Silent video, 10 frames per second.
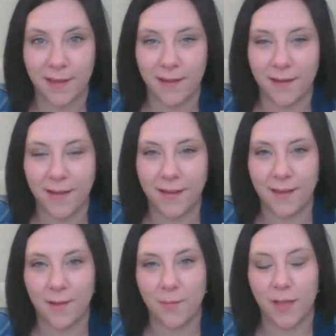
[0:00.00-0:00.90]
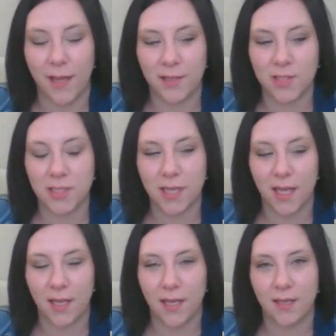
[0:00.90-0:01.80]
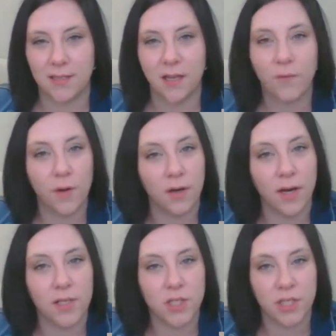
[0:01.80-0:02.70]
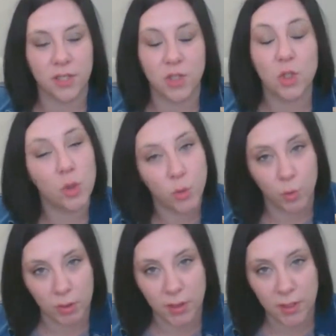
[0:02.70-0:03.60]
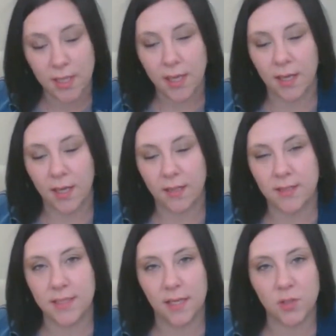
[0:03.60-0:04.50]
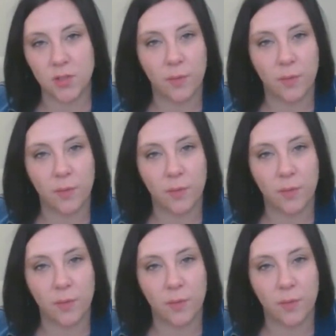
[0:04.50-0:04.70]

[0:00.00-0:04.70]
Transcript: I am actually a software engineer 2 at C.H.